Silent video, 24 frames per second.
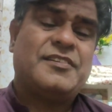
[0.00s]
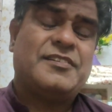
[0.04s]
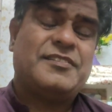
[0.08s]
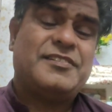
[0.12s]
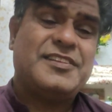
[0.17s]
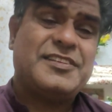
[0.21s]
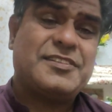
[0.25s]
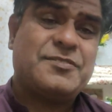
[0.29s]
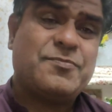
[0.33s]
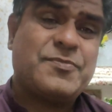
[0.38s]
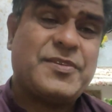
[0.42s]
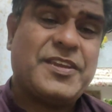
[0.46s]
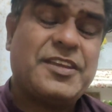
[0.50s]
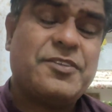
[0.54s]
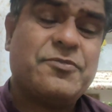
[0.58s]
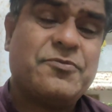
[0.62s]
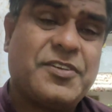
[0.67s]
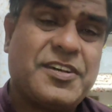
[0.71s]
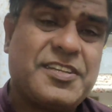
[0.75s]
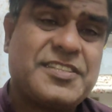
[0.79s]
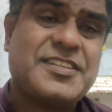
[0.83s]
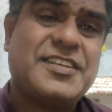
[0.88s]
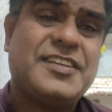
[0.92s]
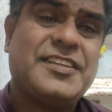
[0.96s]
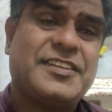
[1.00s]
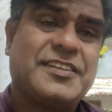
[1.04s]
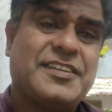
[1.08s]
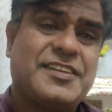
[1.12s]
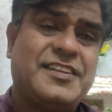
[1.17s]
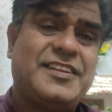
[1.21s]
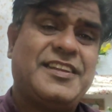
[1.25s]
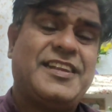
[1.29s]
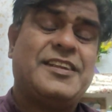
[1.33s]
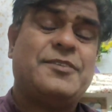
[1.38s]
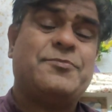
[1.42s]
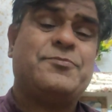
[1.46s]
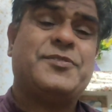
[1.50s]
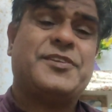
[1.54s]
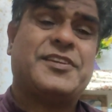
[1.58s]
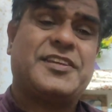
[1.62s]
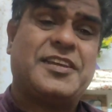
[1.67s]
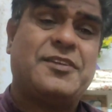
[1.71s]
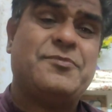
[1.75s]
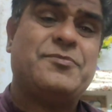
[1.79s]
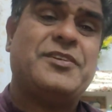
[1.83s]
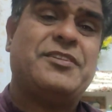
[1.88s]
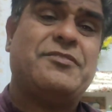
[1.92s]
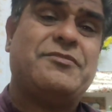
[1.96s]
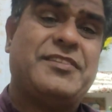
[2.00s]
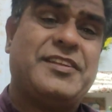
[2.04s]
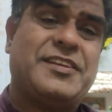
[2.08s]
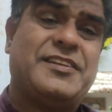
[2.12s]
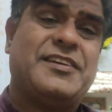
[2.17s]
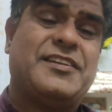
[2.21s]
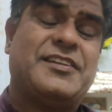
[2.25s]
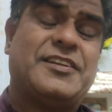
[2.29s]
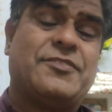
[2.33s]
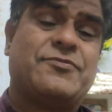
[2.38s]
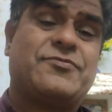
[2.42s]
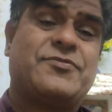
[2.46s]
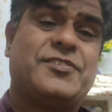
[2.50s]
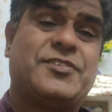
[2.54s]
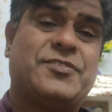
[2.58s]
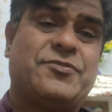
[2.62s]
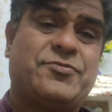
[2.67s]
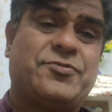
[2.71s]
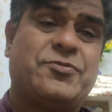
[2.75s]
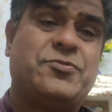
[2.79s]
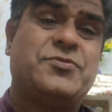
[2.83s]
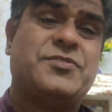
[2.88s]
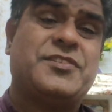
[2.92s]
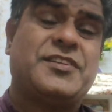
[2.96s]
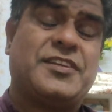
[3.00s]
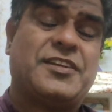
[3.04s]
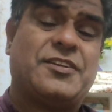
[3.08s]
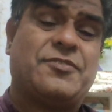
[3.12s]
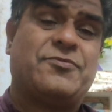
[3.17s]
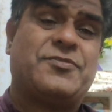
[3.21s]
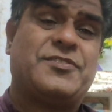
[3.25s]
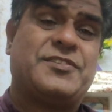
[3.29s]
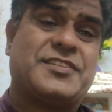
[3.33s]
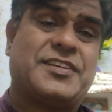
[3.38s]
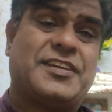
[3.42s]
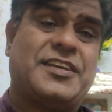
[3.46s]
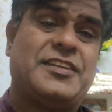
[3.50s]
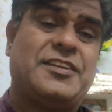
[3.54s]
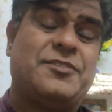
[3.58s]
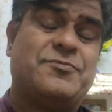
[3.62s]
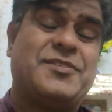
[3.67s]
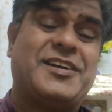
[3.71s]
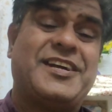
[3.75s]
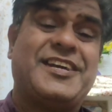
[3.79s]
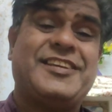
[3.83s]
This man was legal and became illegal after refusing of asylum.